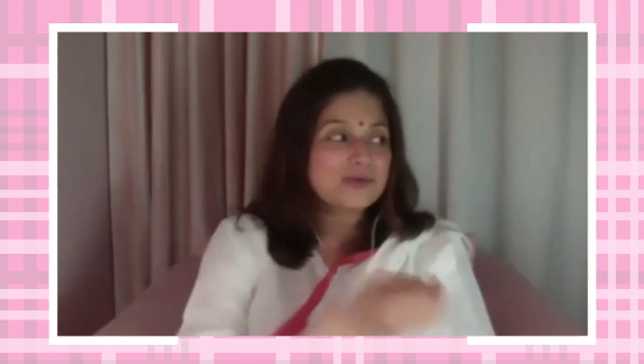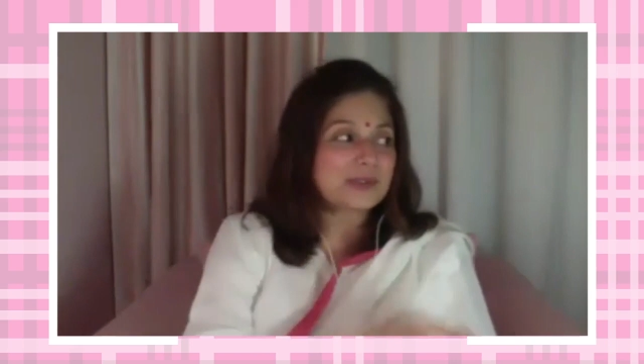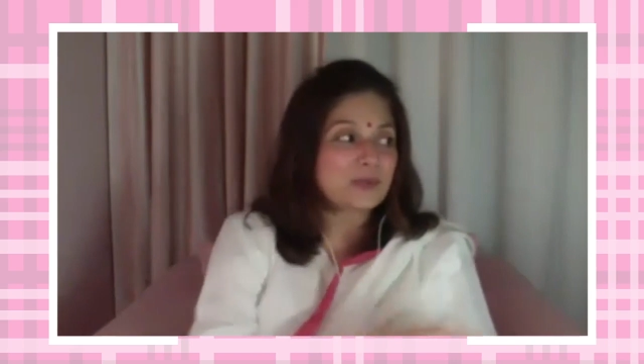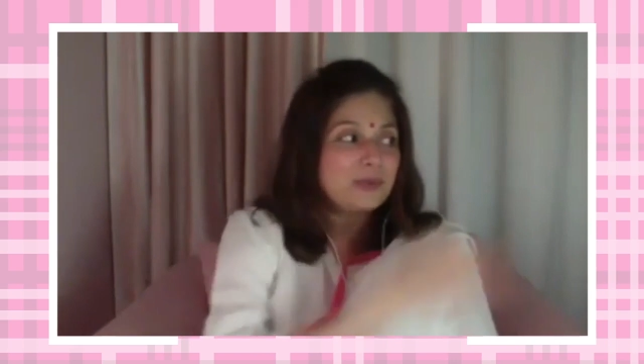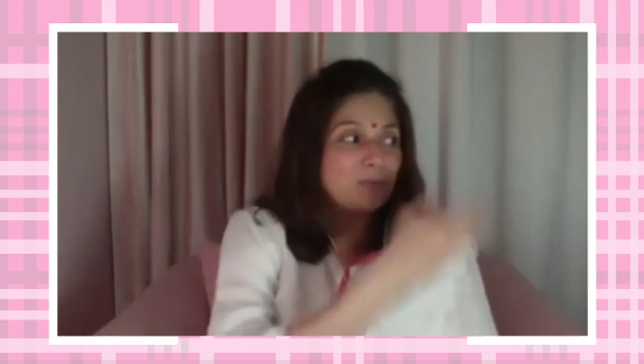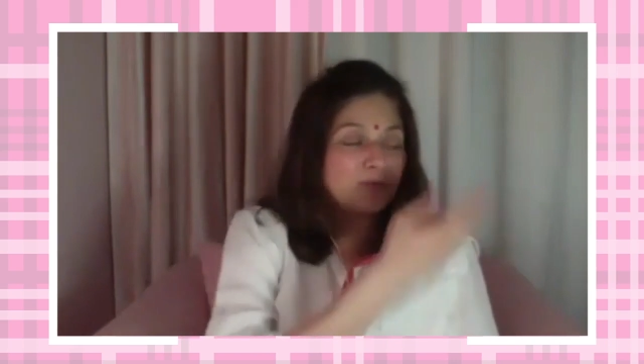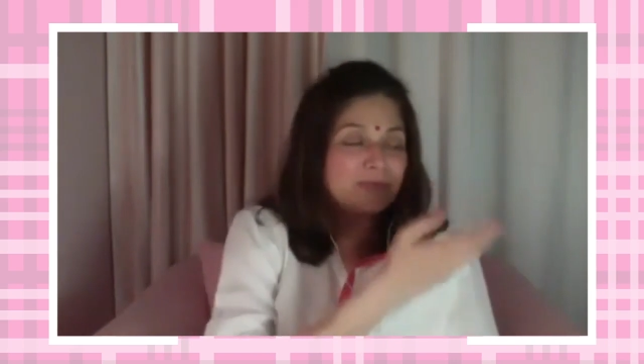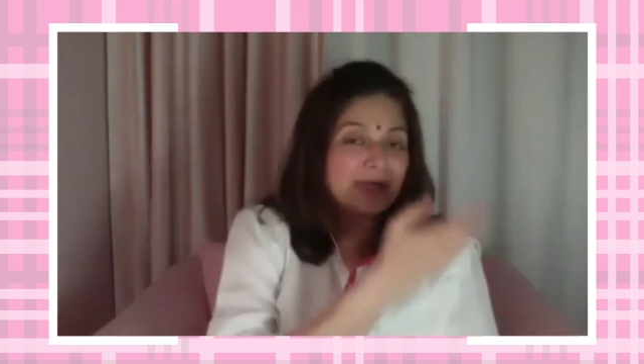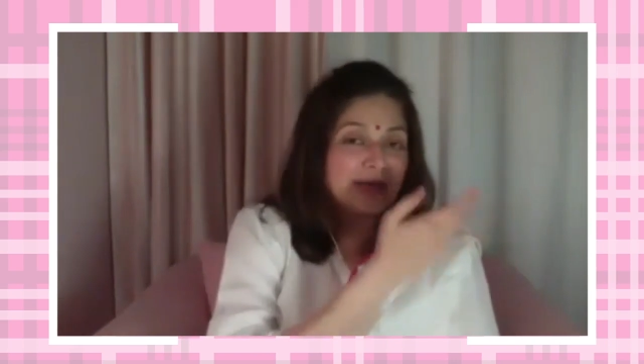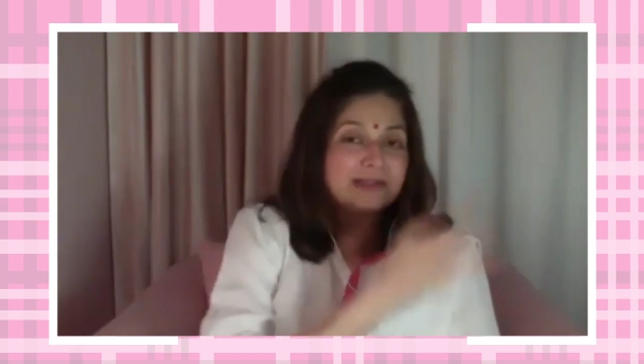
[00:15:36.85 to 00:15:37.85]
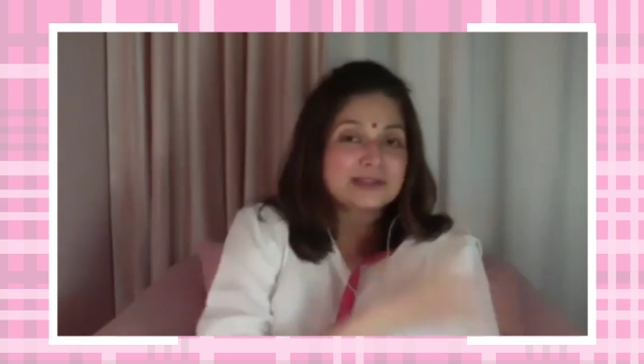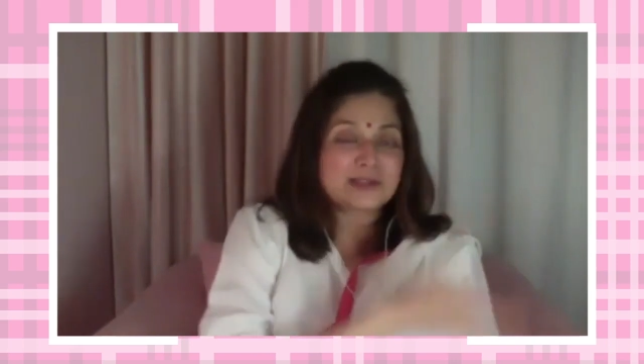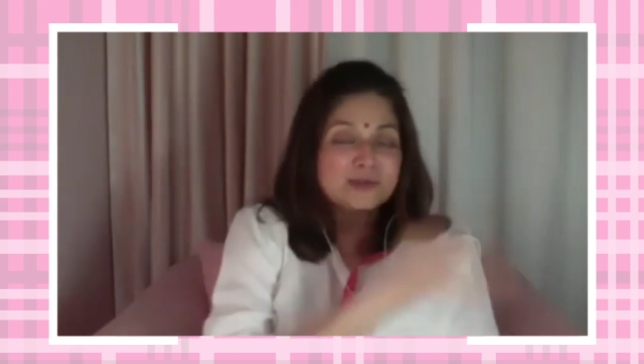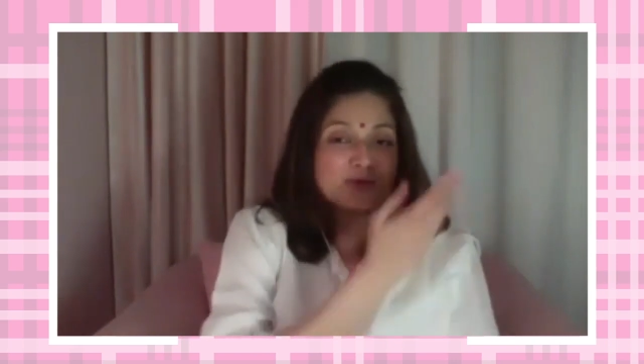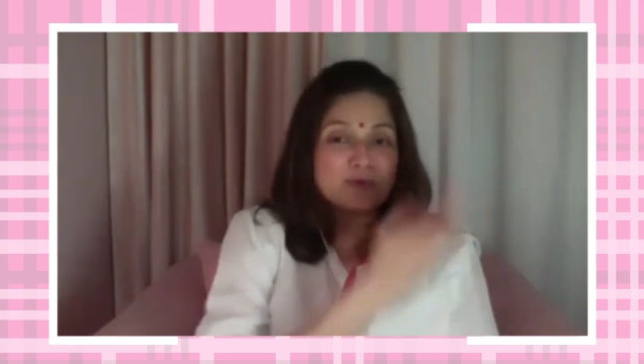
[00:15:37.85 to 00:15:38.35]
someone movie
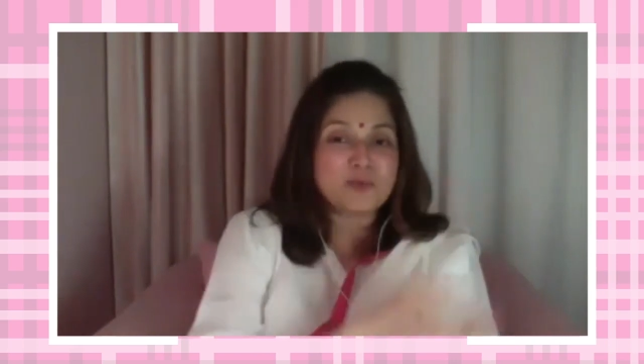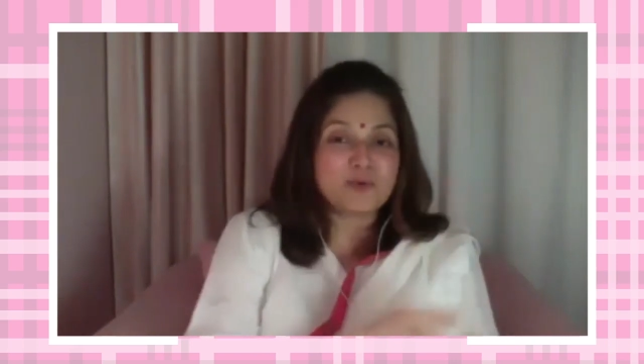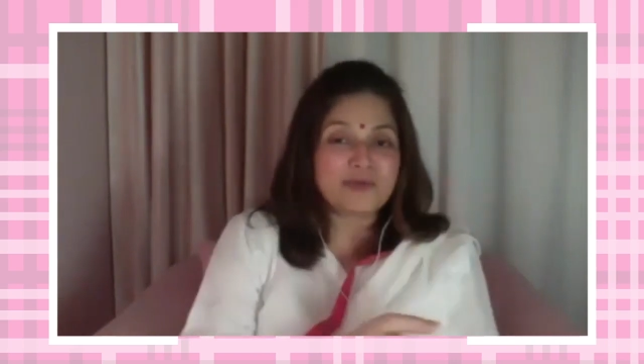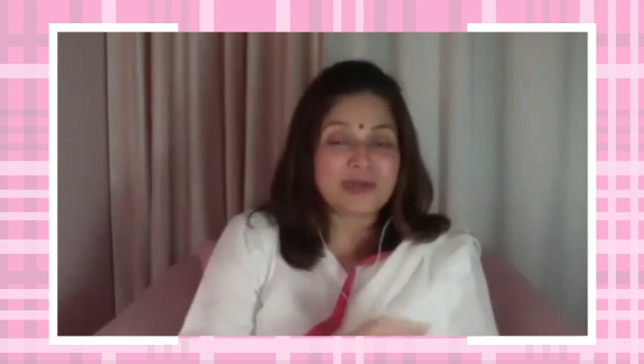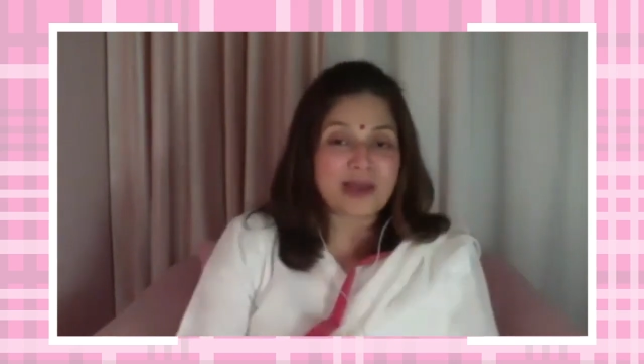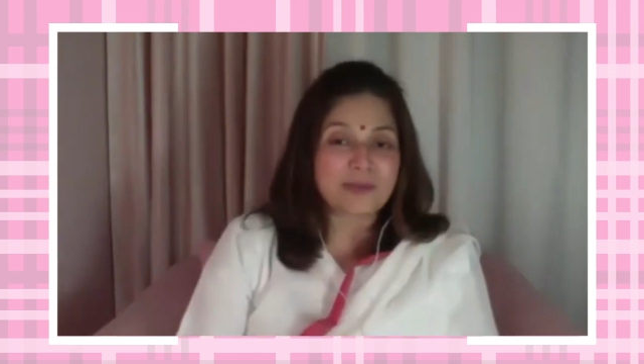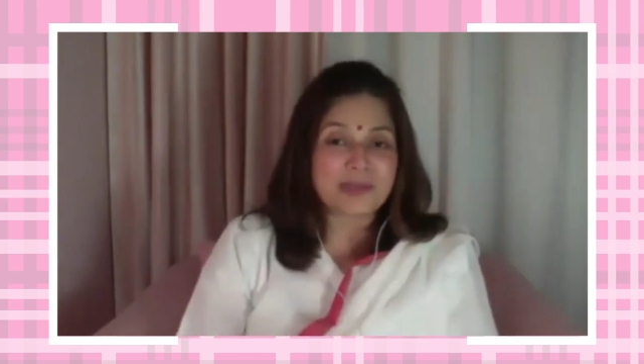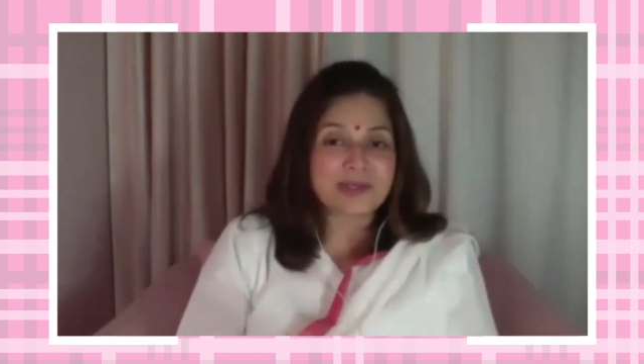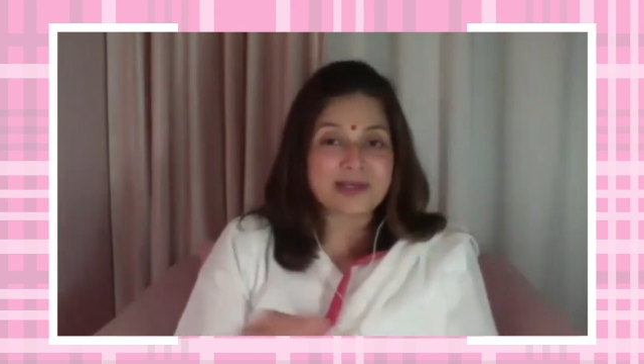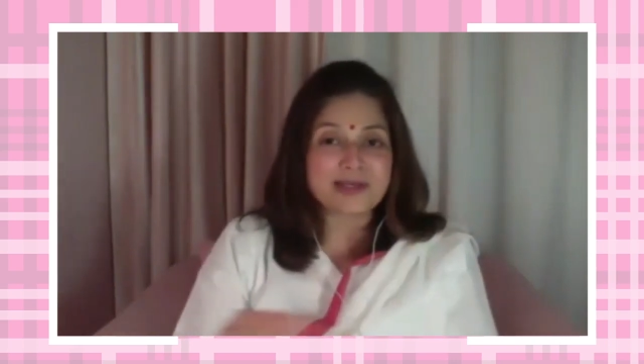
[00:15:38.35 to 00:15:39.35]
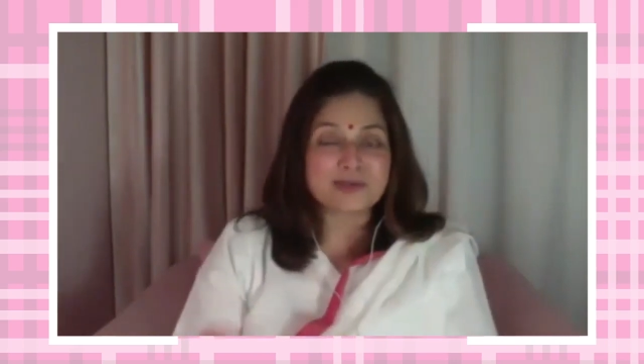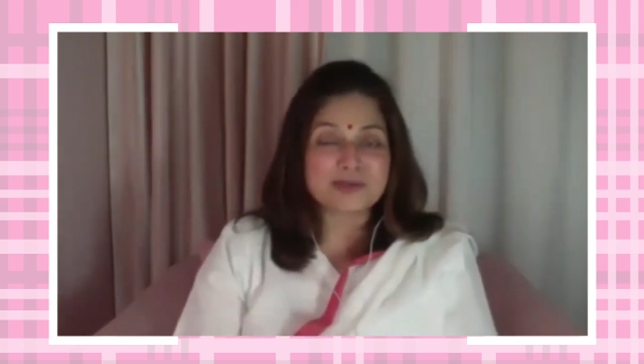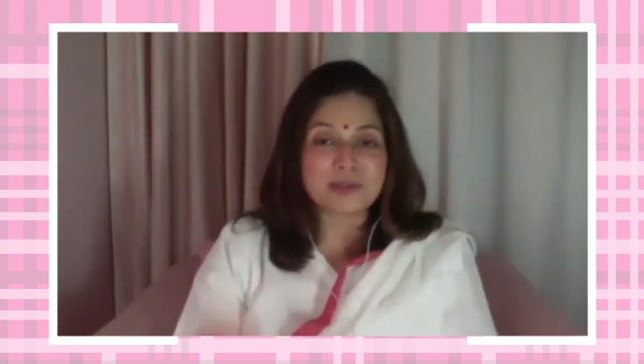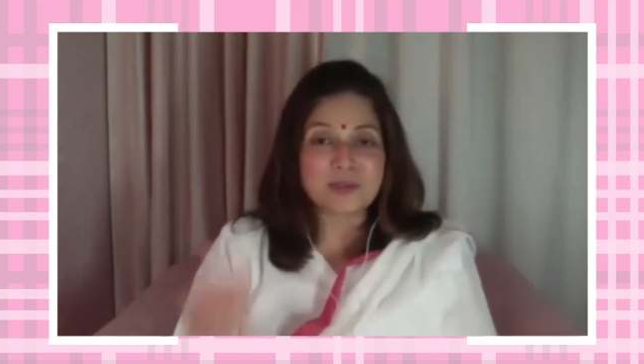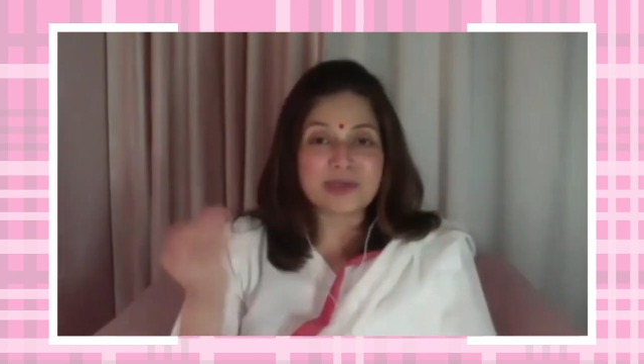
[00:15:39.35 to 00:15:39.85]
takes you to a movie happiness, or
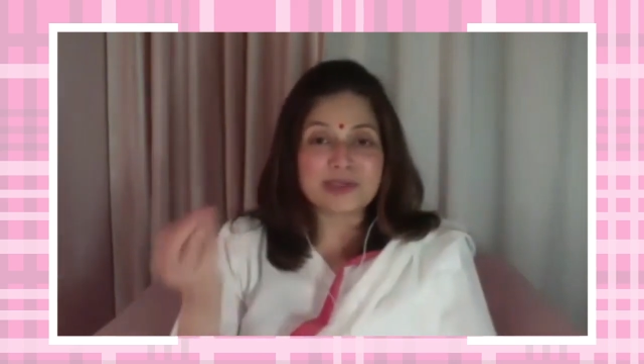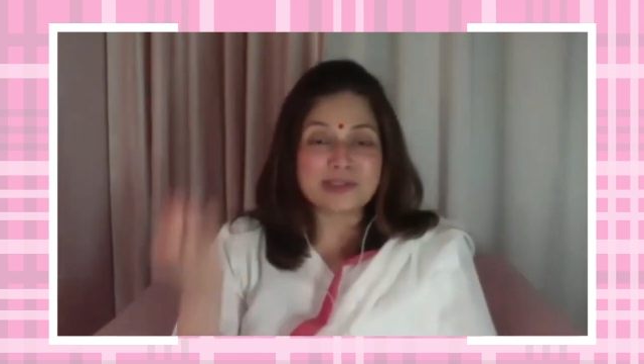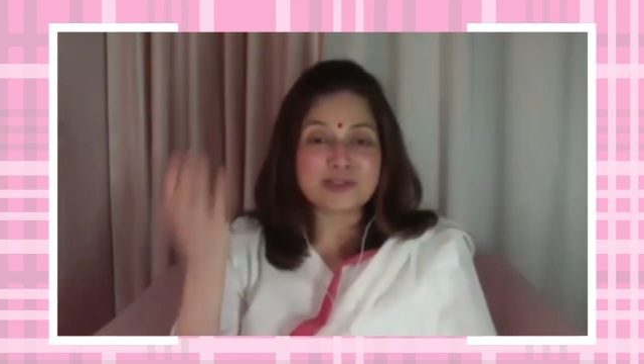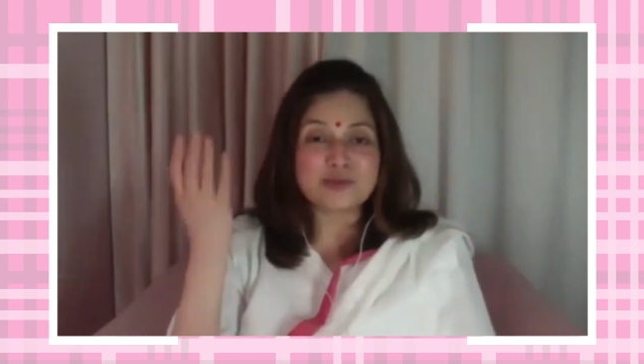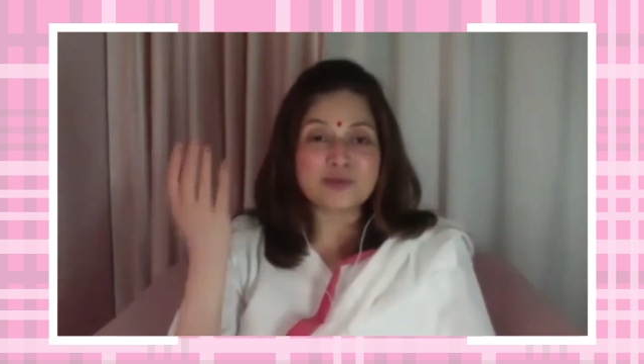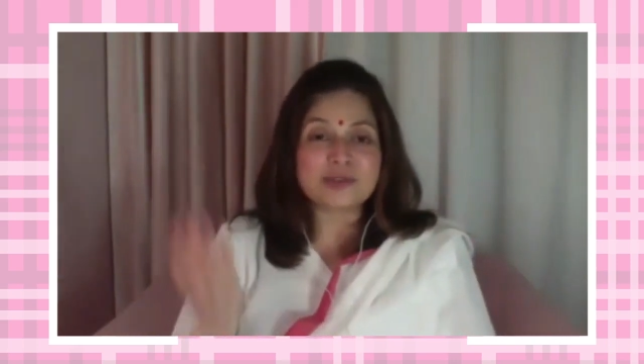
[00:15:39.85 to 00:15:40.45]
someone listens to you.